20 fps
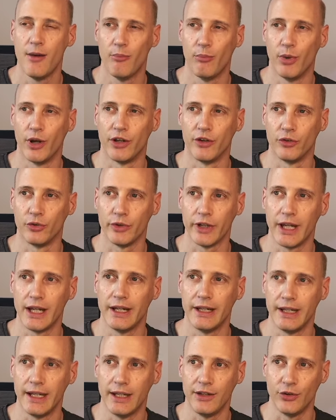but you
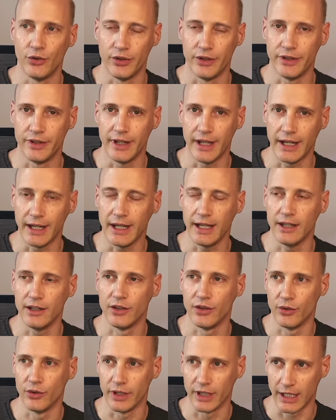really need to dig
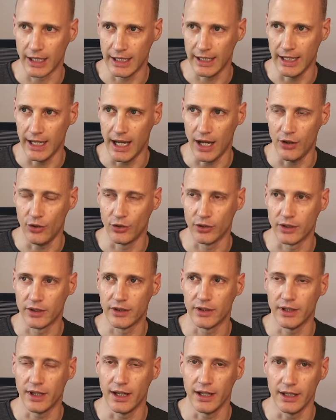into the
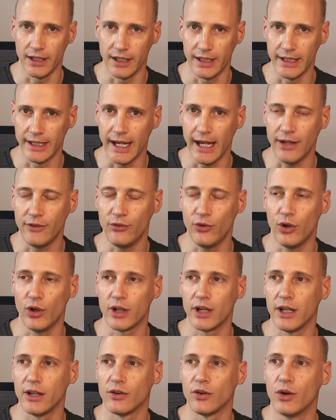cloud
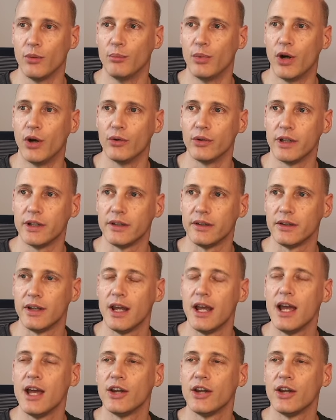networking components